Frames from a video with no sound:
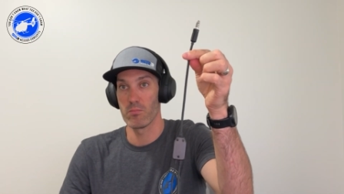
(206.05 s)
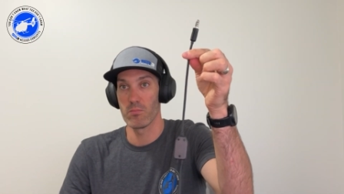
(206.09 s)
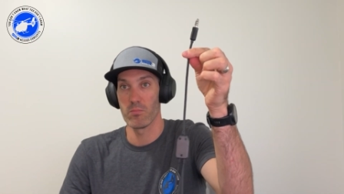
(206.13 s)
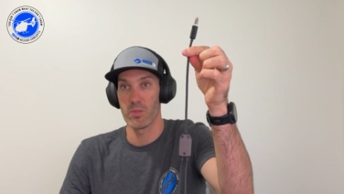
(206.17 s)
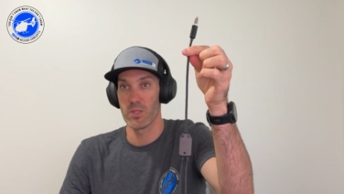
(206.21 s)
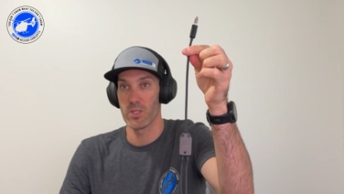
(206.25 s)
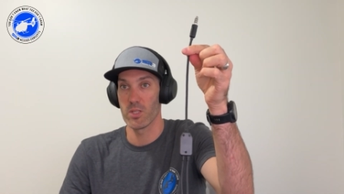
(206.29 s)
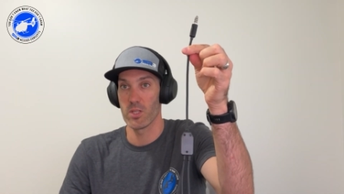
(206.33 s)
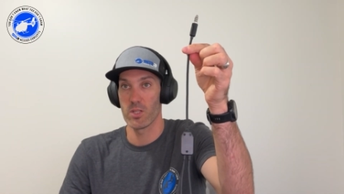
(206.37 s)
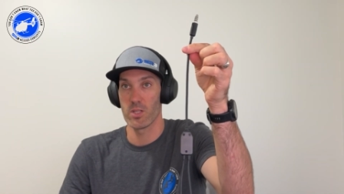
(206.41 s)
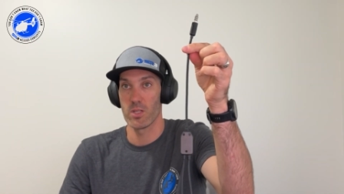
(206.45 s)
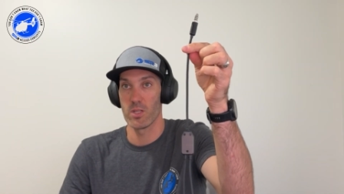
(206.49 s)

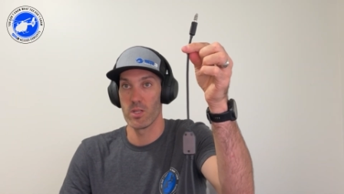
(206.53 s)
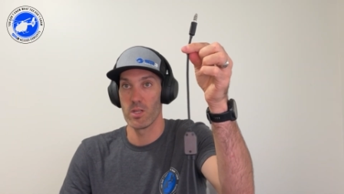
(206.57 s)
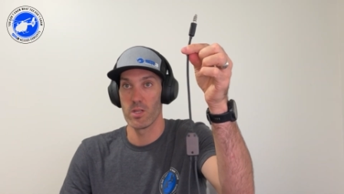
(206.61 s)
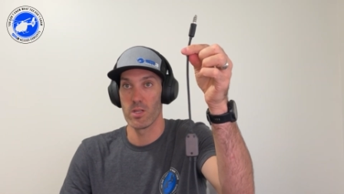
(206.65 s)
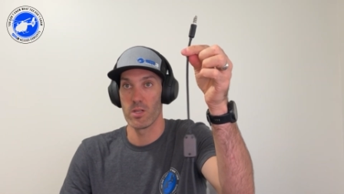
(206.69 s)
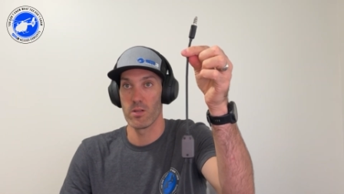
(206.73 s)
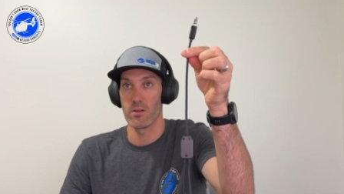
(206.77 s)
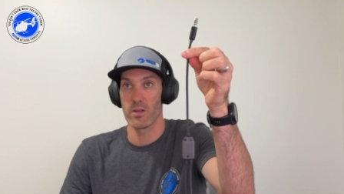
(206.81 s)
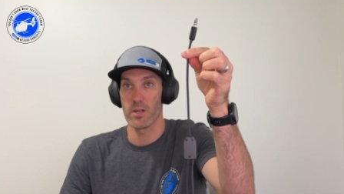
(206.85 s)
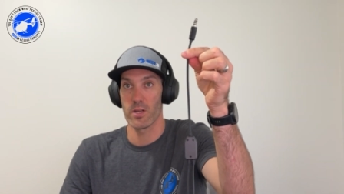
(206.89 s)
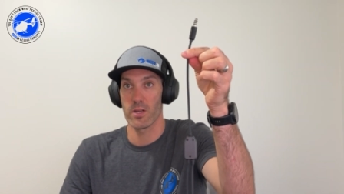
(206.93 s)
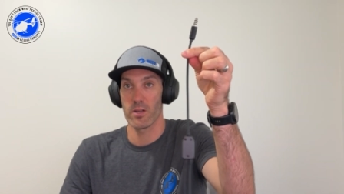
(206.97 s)
position in
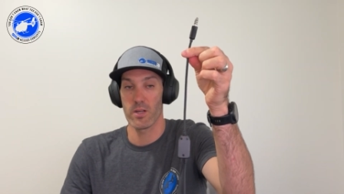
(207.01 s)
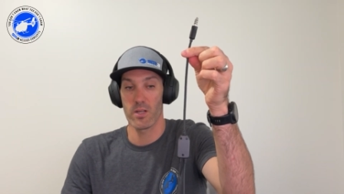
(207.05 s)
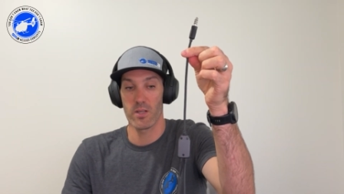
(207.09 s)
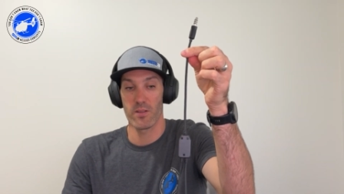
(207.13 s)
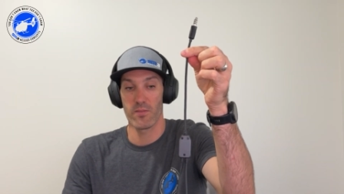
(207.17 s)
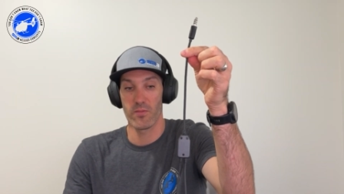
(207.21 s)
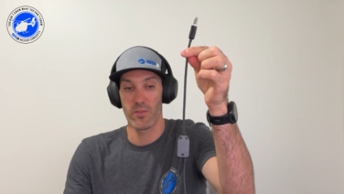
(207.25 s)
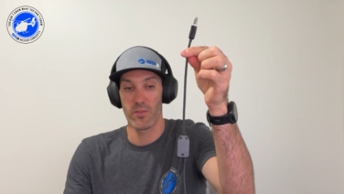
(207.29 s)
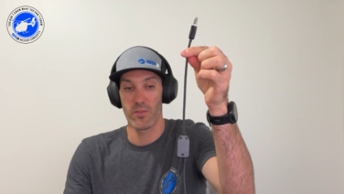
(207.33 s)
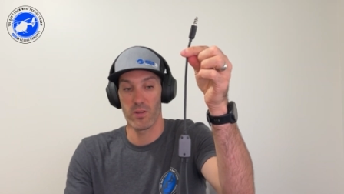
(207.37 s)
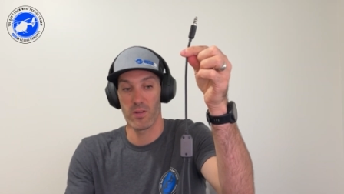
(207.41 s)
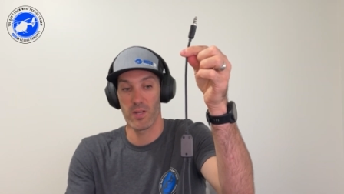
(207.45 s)
your
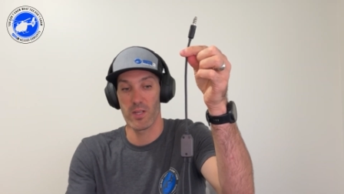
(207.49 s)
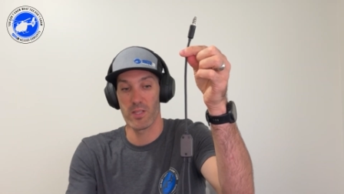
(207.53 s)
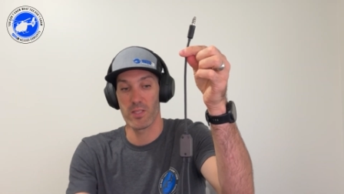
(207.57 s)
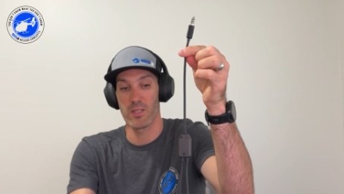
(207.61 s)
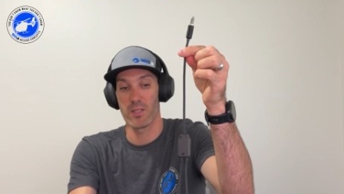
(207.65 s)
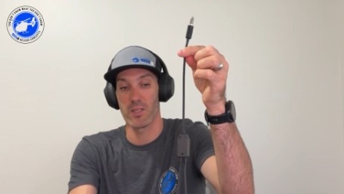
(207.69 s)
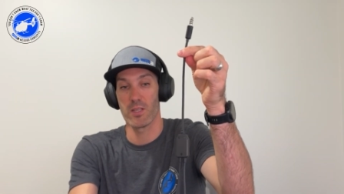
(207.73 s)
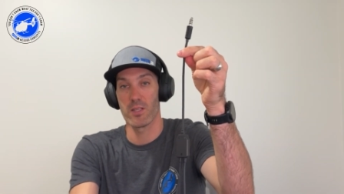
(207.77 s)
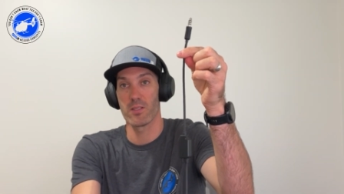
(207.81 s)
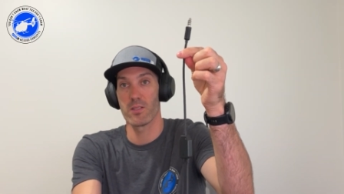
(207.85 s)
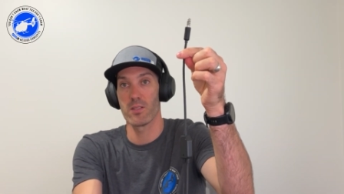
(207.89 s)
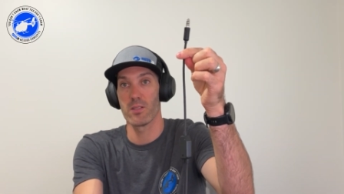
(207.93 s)
aircraft for your
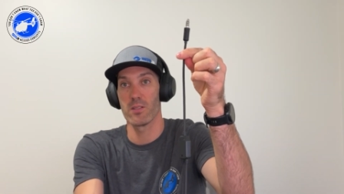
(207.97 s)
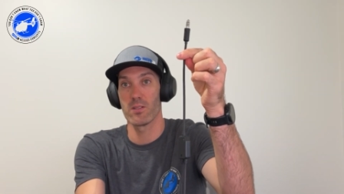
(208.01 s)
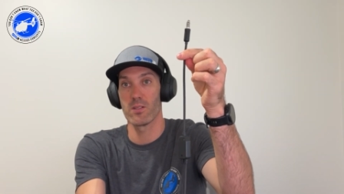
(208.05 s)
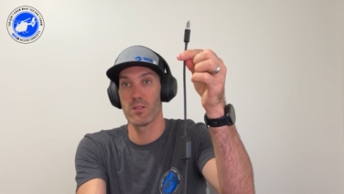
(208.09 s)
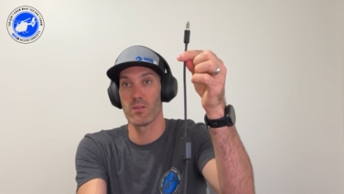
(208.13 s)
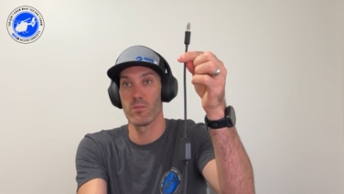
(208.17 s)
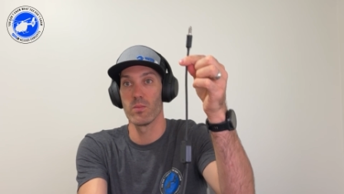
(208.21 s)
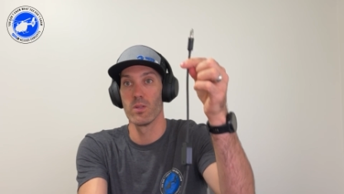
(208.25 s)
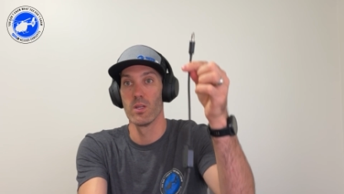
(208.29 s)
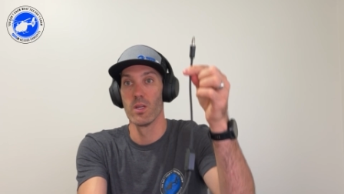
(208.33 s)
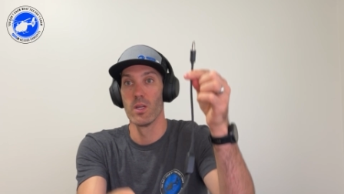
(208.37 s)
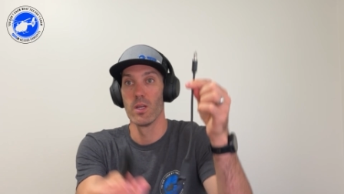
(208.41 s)
ICS
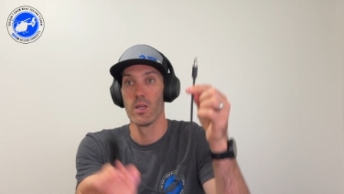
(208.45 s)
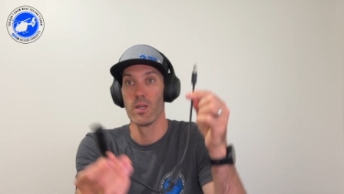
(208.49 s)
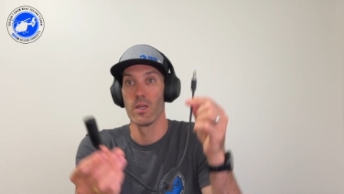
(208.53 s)
system.